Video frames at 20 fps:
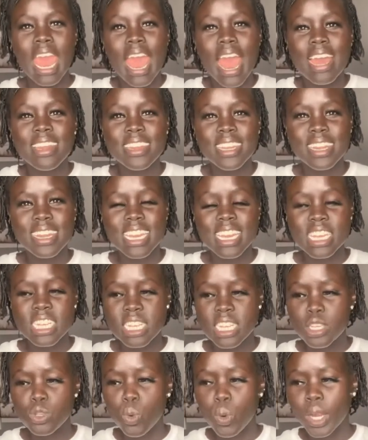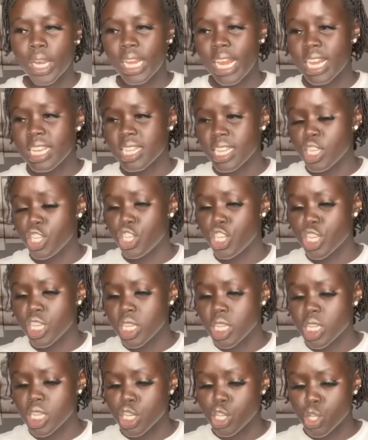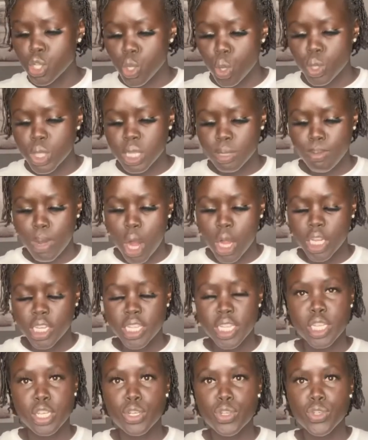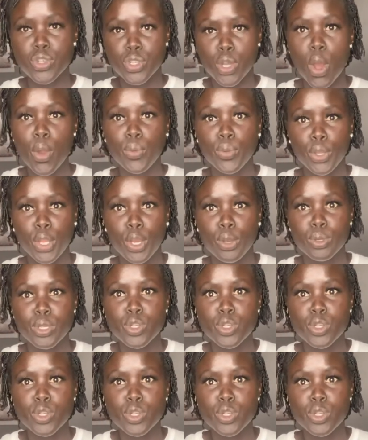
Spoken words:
And the thing is, this organization is still so small and still so new.